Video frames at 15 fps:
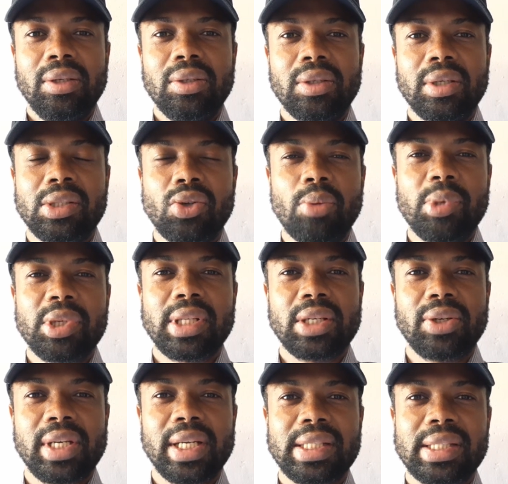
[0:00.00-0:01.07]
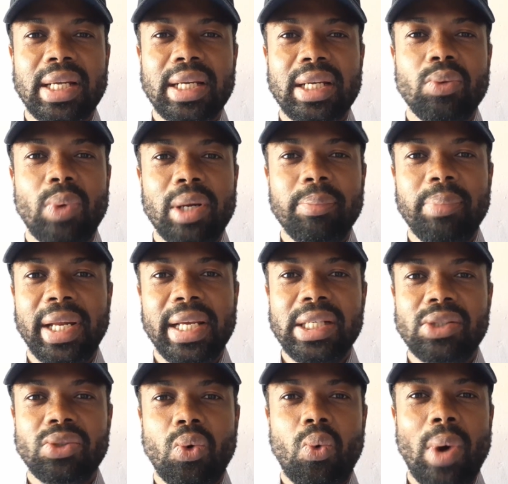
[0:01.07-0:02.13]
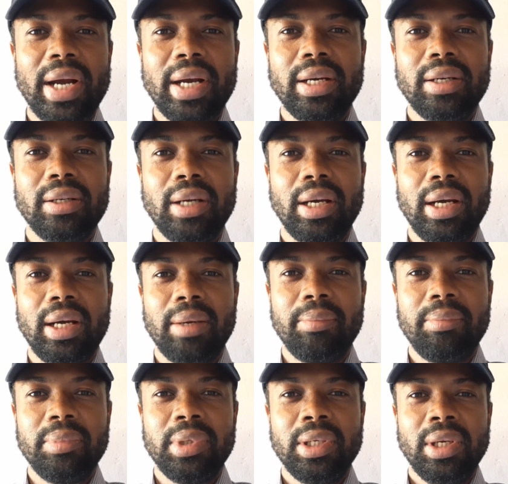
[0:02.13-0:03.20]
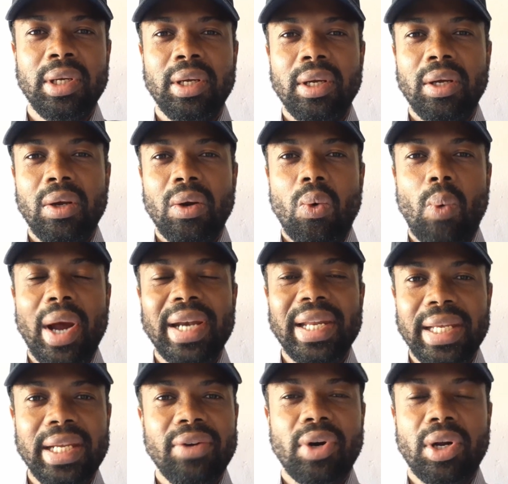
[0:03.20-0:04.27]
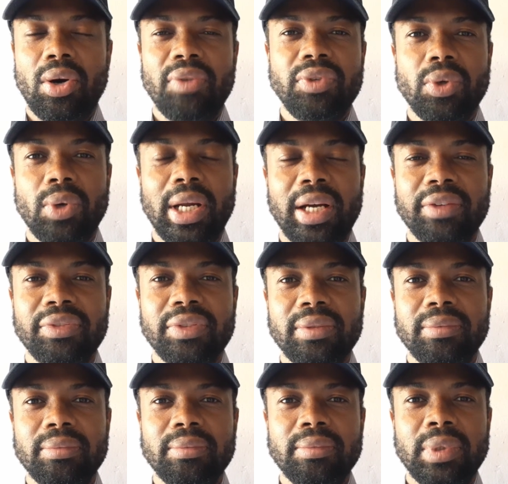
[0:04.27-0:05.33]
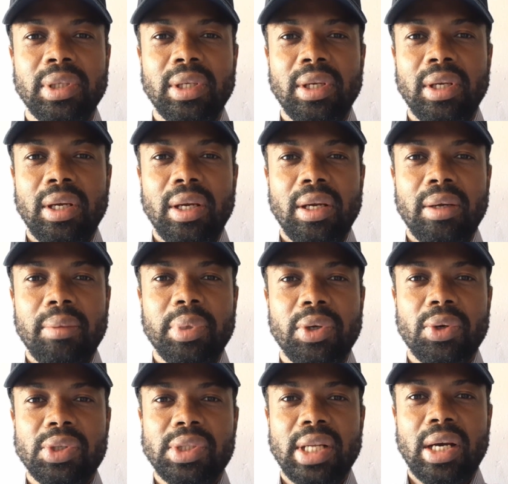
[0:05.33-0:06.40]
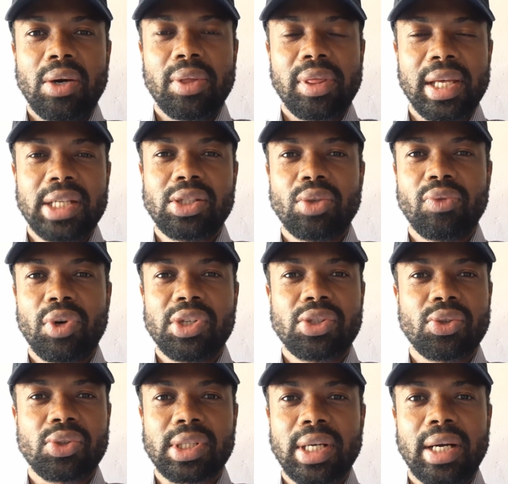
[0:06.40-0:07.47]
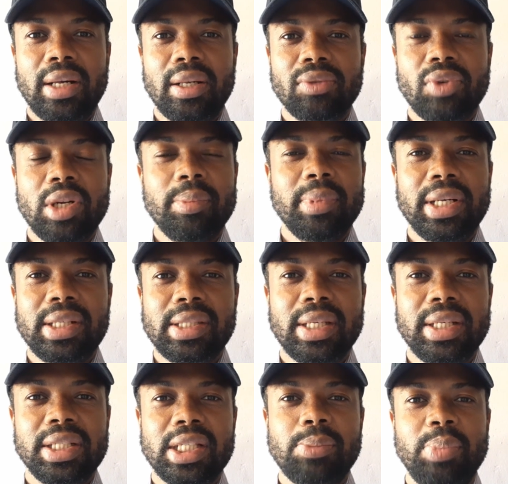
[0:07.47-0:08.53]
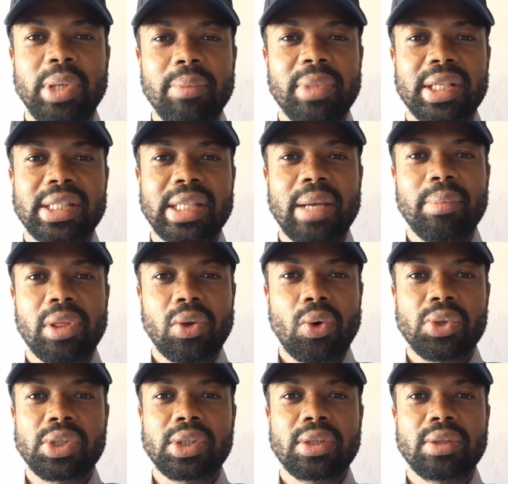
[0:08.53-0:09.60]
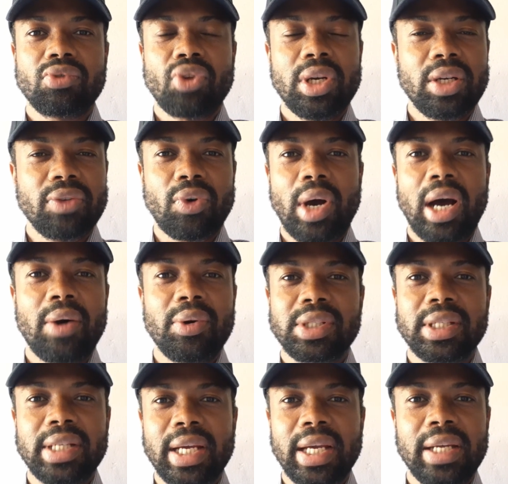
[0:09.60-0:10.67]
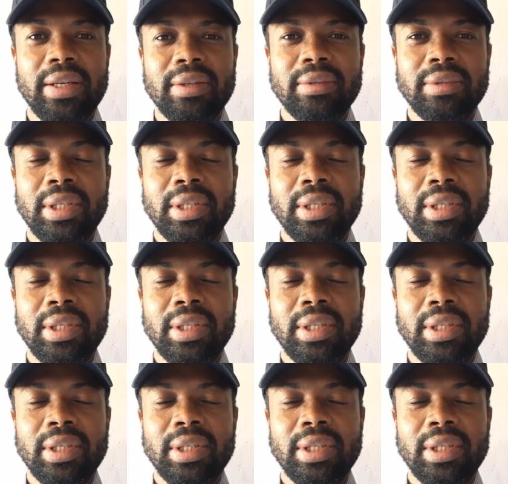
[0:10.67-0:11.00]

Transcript: It's almost like you get stuck in one place or one era of your life. Because now, thanks to voice to skull, criminals can just beam the same thoughts 24 hours a day,